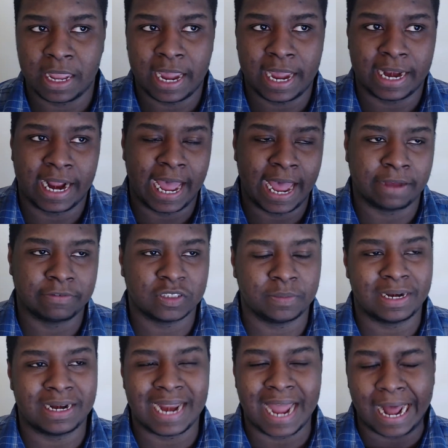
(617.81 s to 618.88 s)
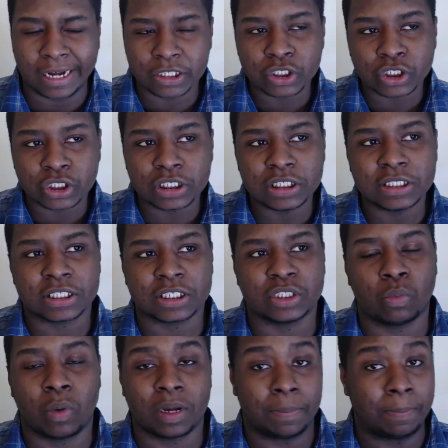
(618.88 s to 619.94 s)
and I have some analogies as to
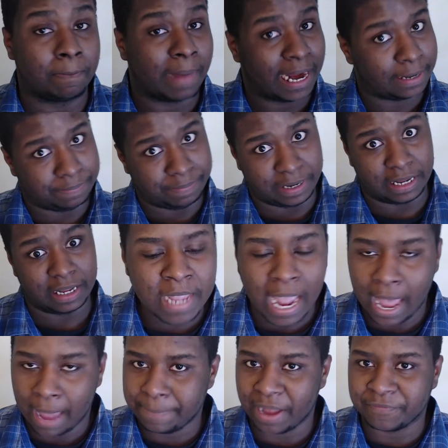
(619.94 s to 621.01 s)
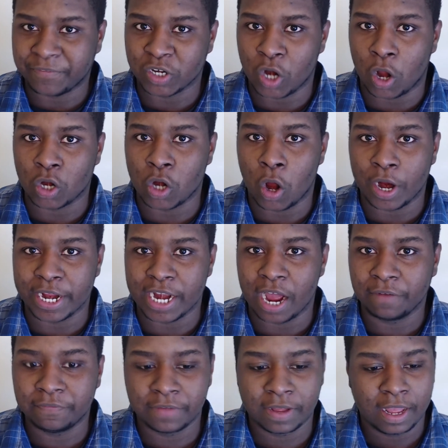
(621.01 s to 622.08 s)
what it might be. I baffled on long enough.